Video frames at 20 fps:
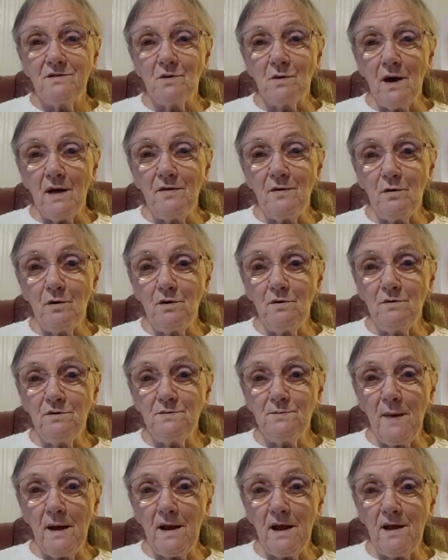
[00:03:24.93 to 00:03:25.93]
So I thought it
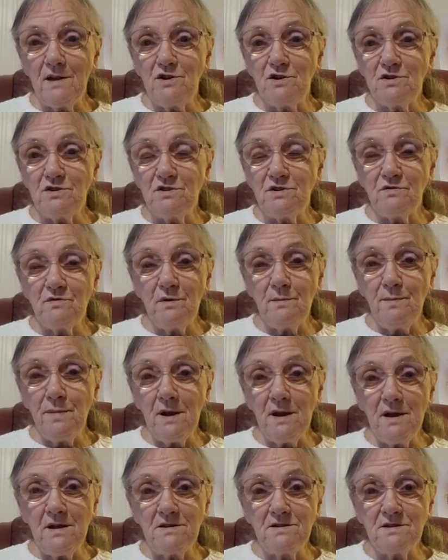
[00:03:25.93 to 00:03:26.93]
was better just to
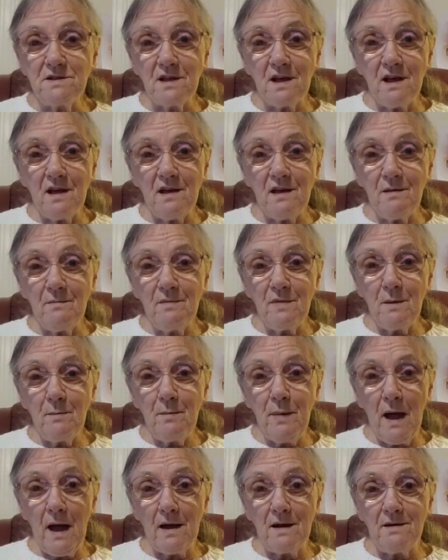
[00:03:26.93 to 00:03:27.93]
replace
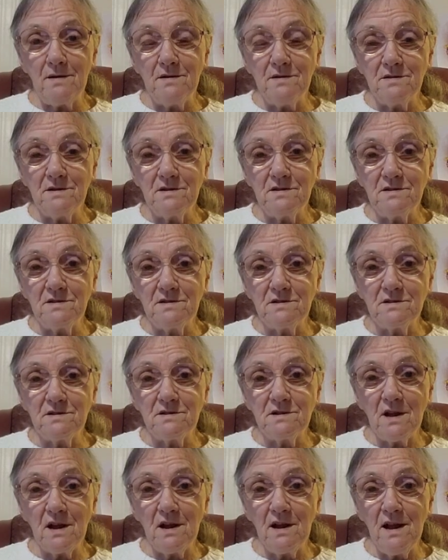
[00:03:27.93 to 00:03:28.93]
the patterns.
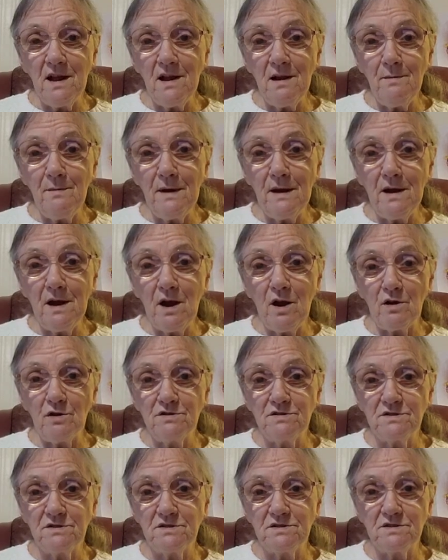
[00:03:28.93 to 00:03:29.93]
It's a little bit
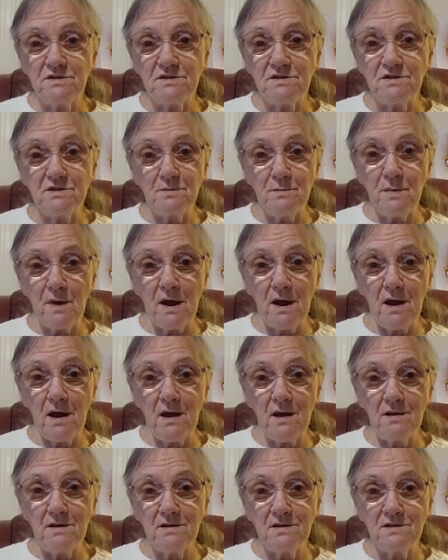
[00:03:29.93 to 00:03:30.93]
loss to
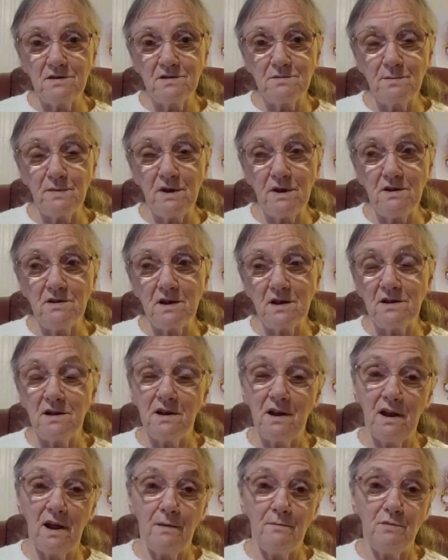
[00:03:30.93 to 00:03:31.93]
me. It means I
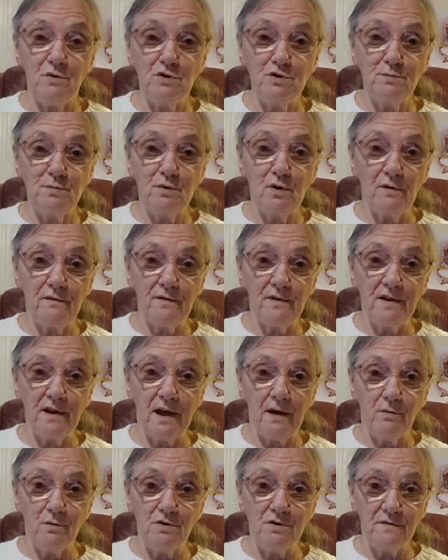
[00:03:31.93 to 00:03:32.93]
didn't get much
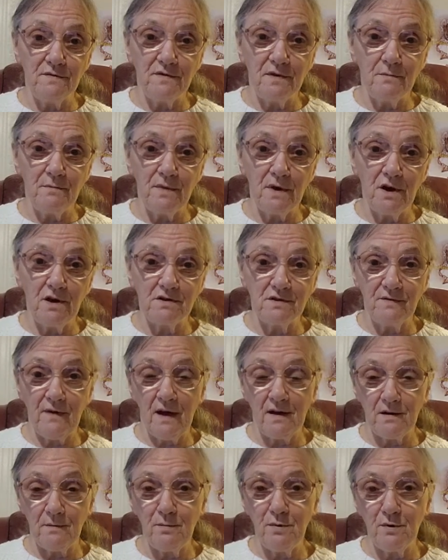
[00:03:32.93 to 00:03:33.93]
profit out of them, because I've
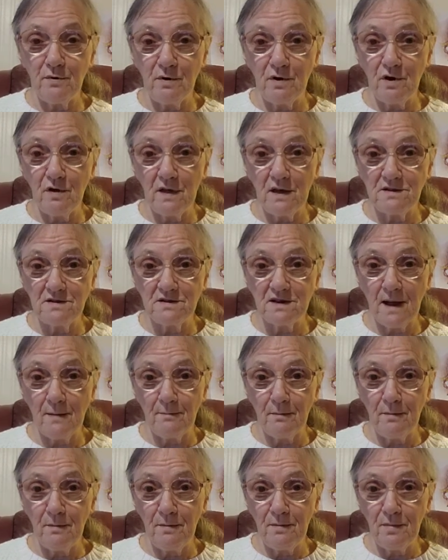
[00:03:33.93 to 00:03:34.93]
had to put another
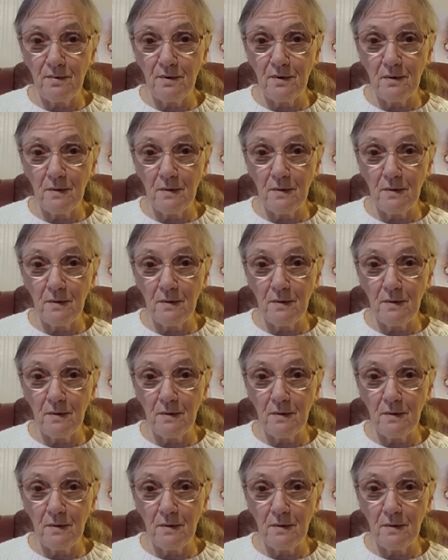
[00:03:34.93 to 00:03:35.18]
stamp